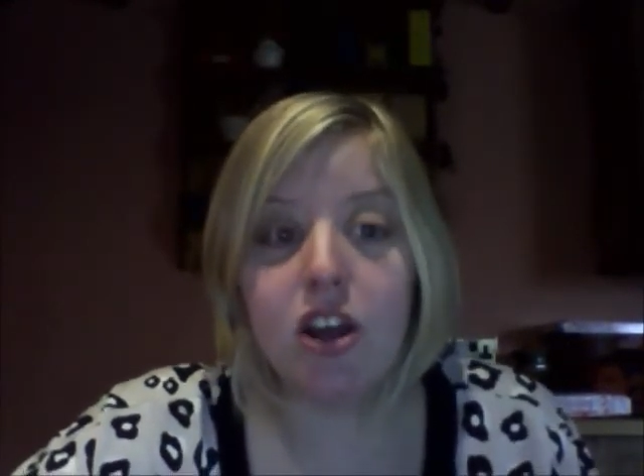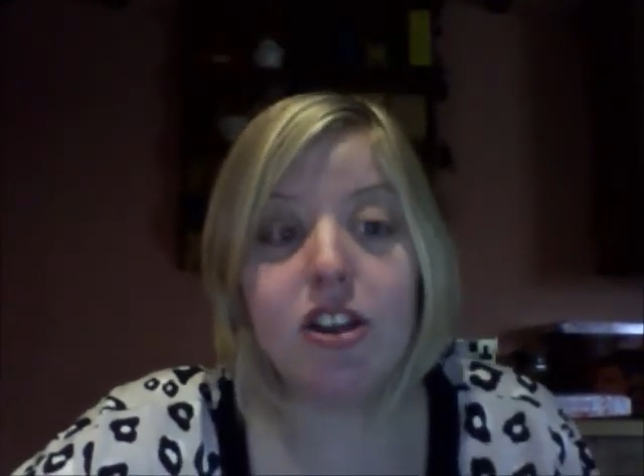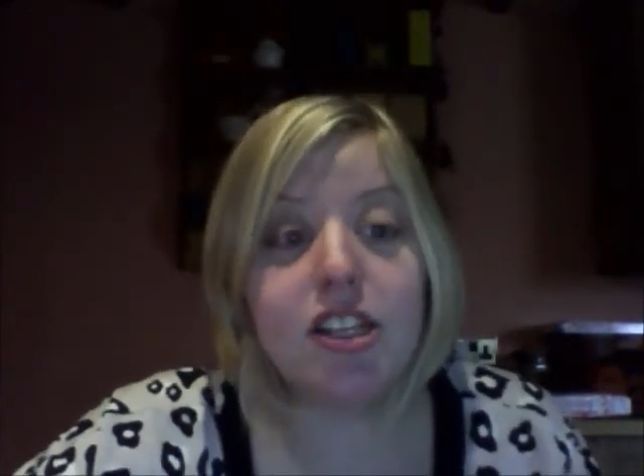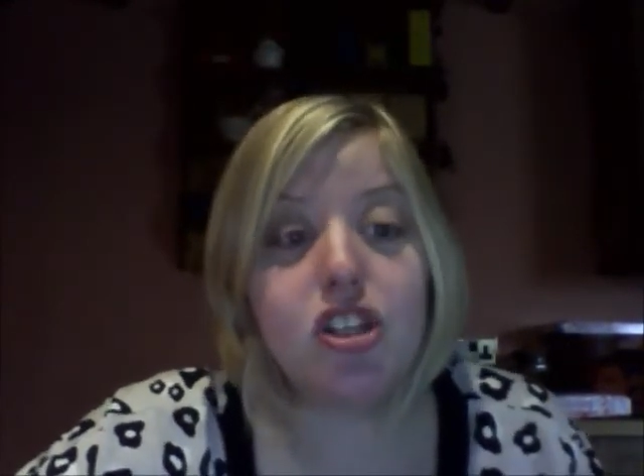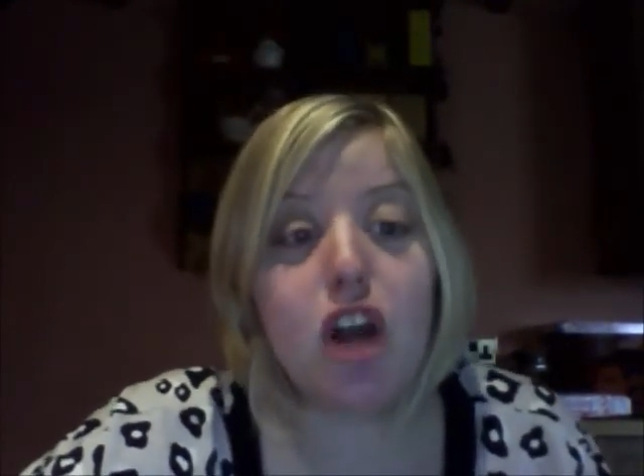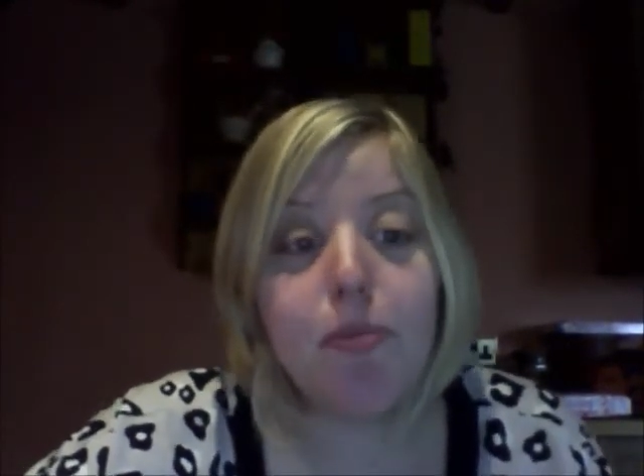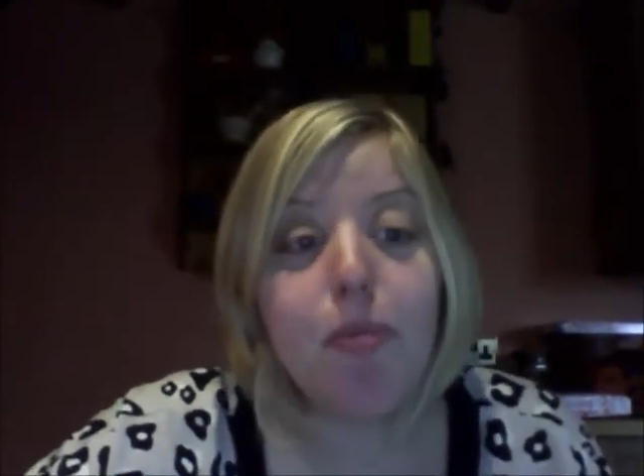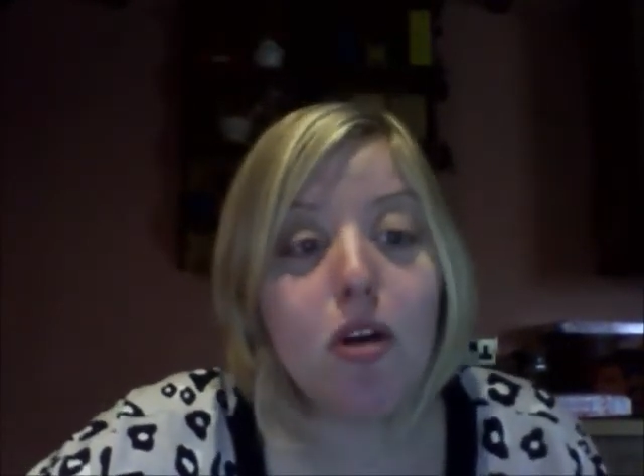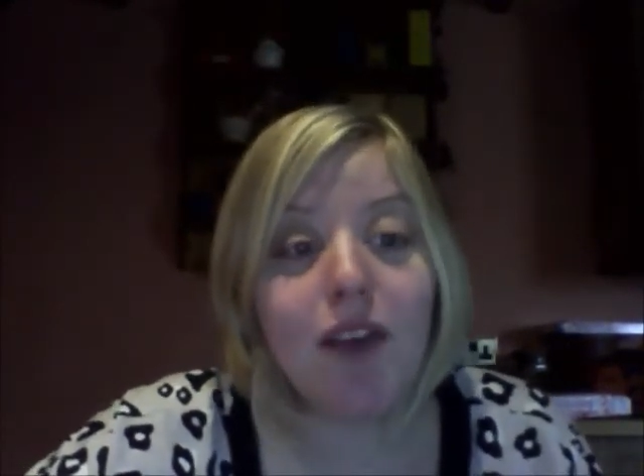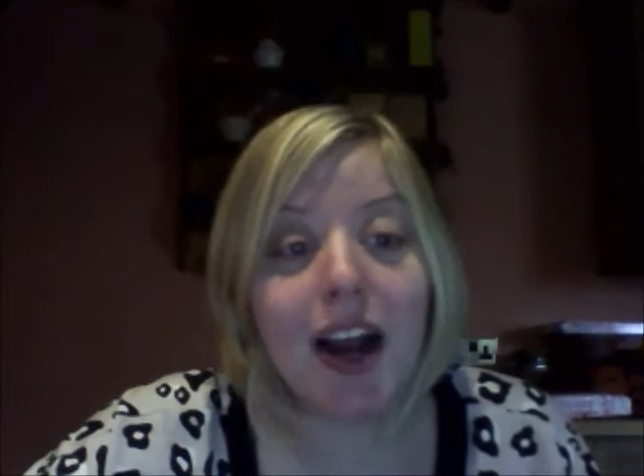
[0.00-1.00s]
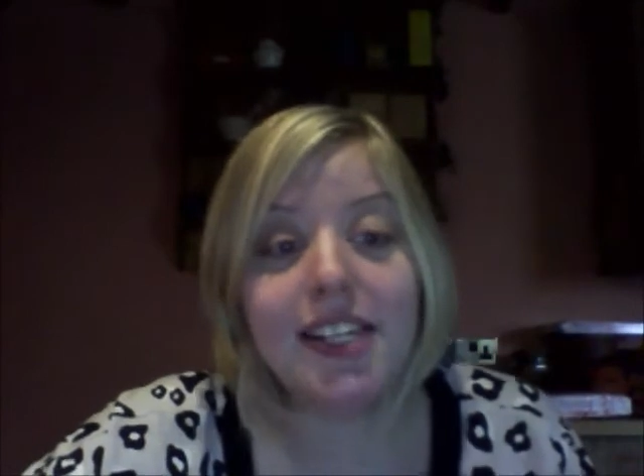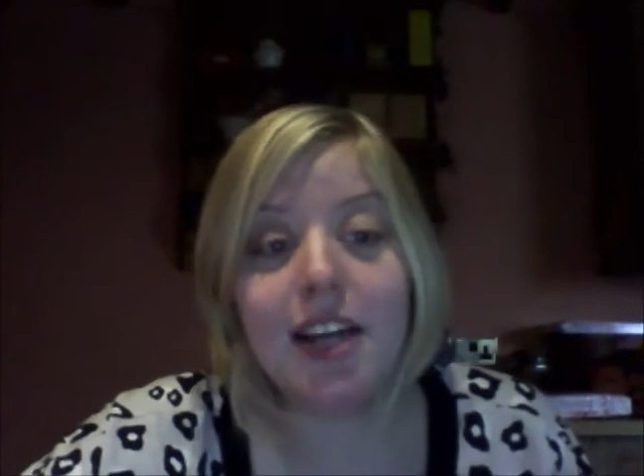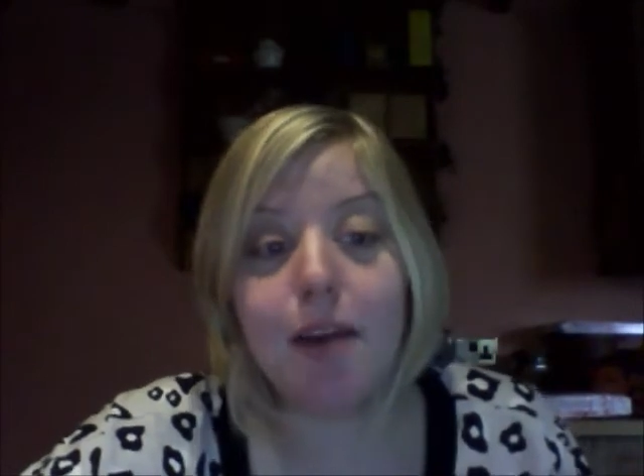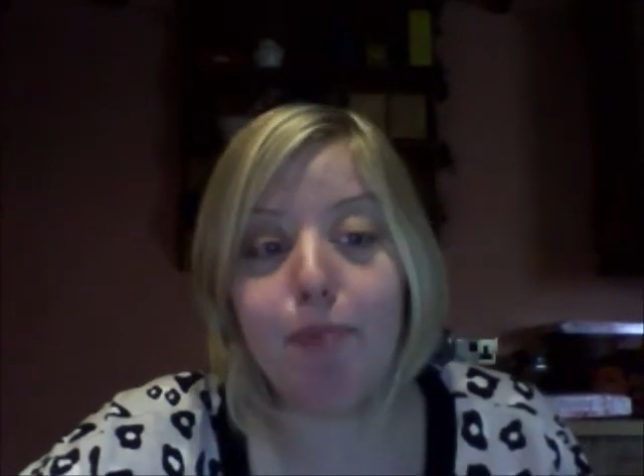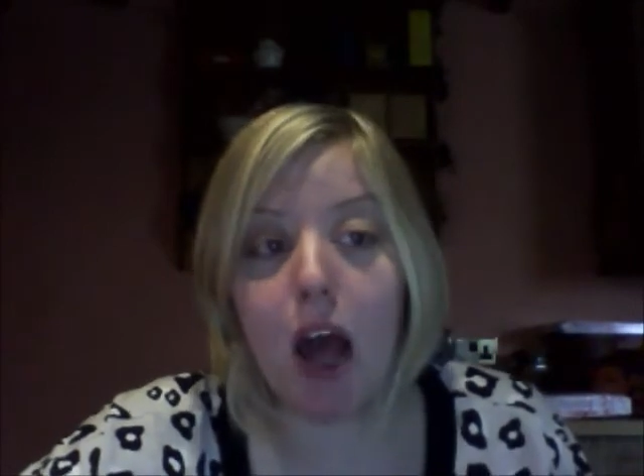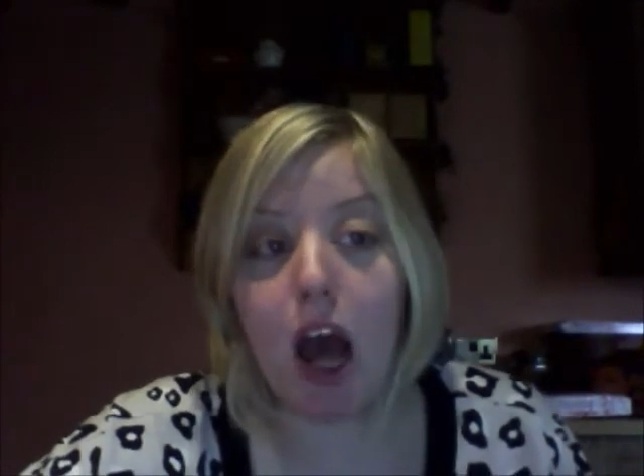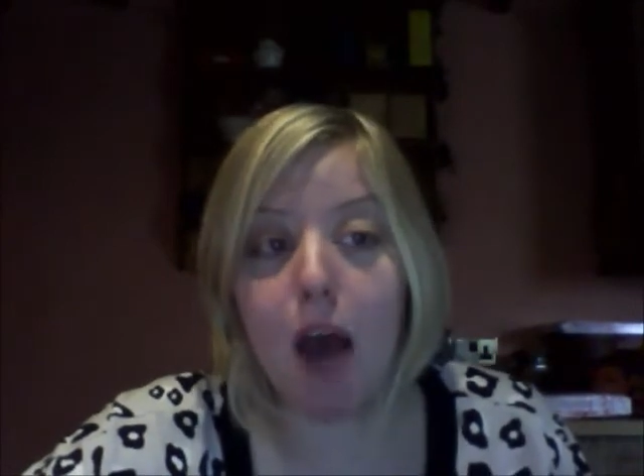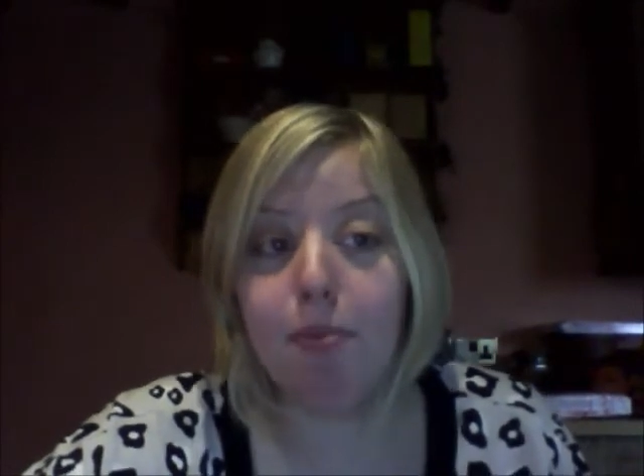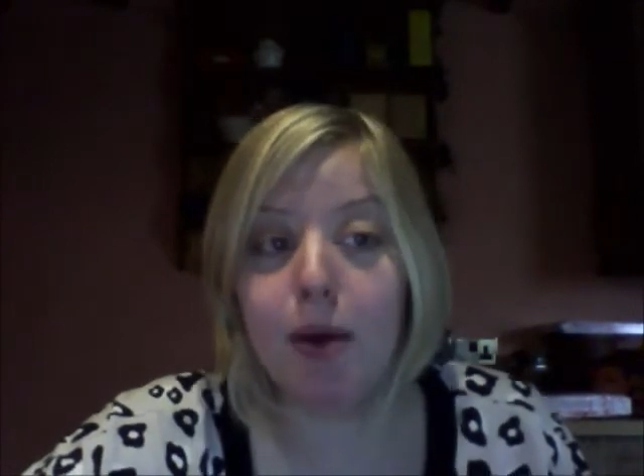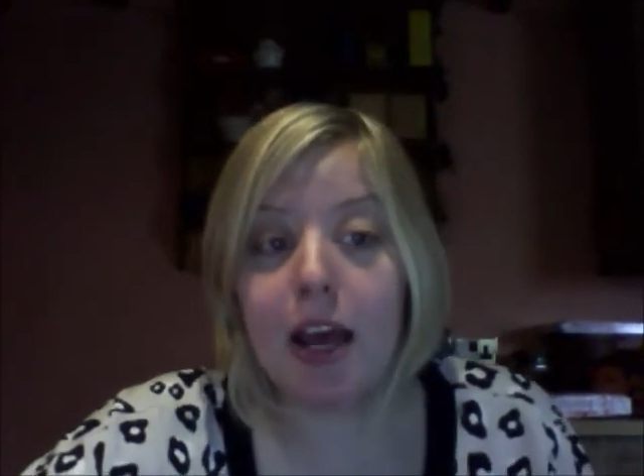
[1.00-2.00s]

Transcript: There's no point writing a blurb